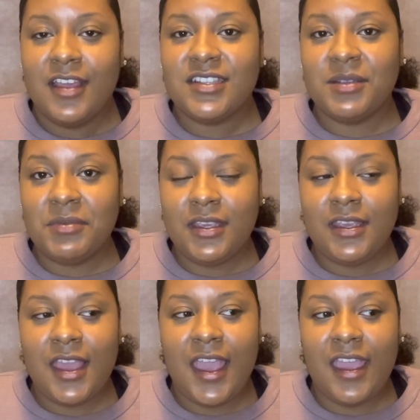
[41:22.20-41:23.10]
To
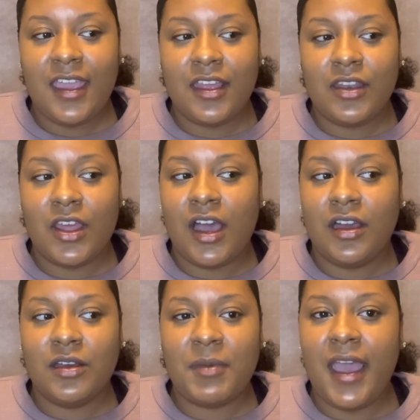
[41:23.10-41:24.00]
me. And
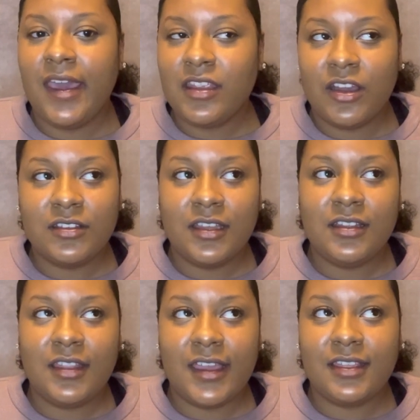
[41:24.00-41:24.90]
I had a young lady
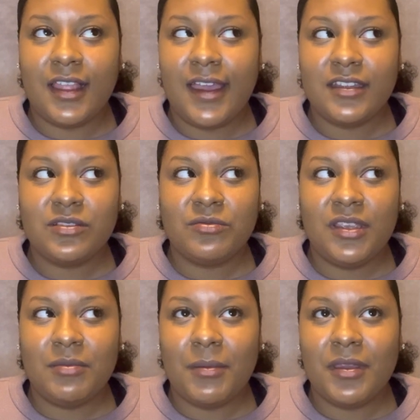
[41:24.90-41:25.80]
like last
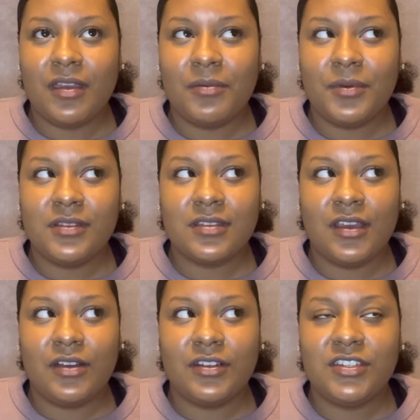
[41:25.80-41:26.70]
week, maybe a couple weeks
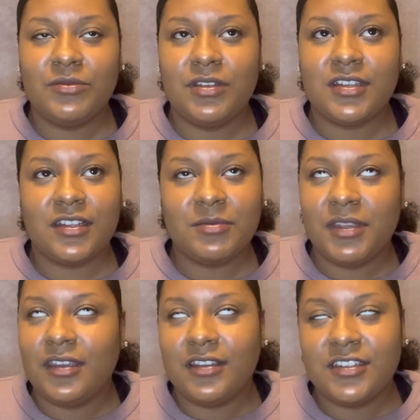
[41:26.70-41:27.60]
ago. And she reached out to
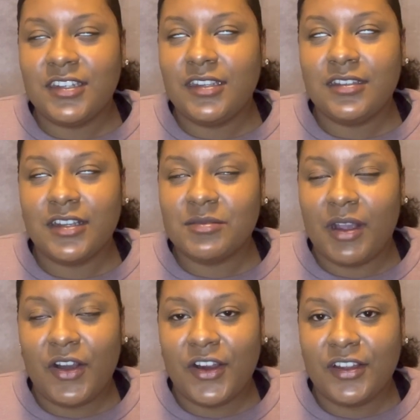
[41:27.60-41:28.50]
me and she touched
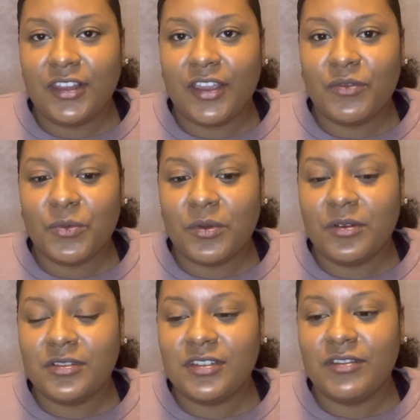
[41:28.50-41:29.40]
my heart. Like, for
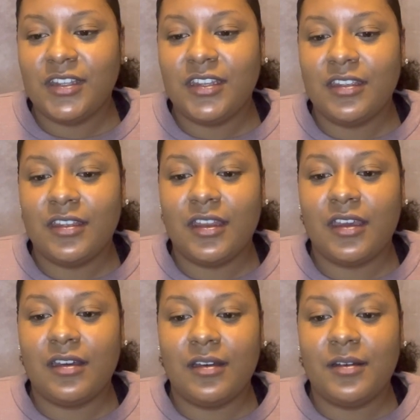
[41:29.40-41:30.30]
real. She really did.
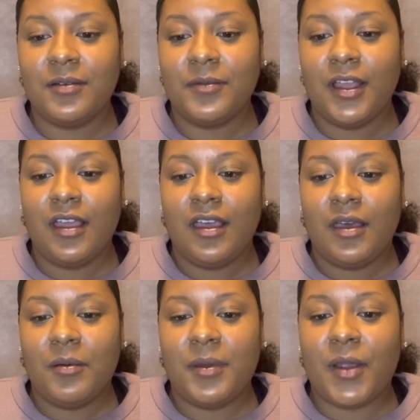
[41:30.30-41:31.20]

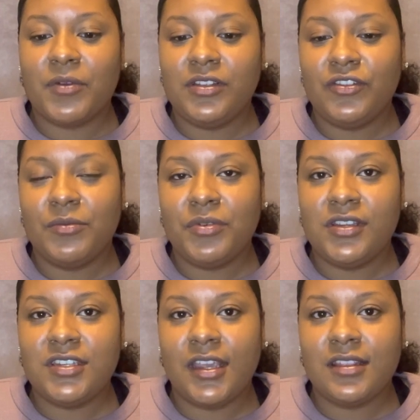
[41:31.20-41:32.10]
But I really do
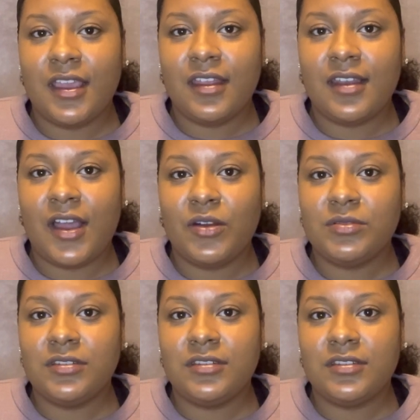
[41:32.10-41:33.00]
appreciate that. And I hope
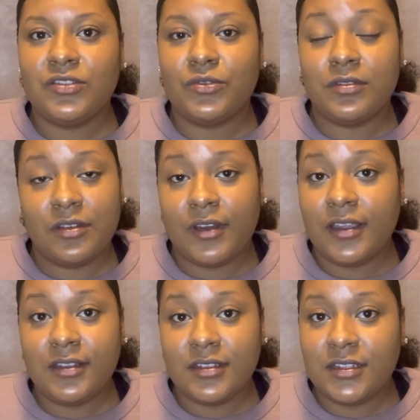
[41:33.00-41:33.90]
she's doing
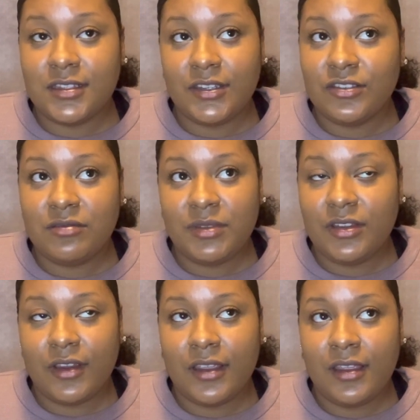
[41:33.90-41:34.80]
great and continues to be
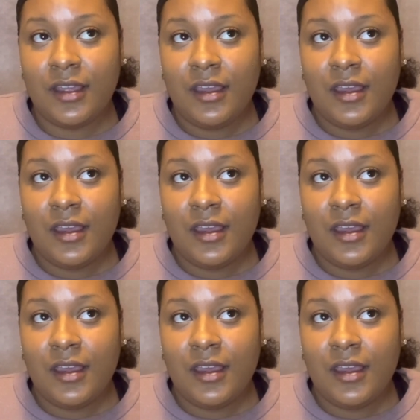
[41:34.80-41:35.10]
great.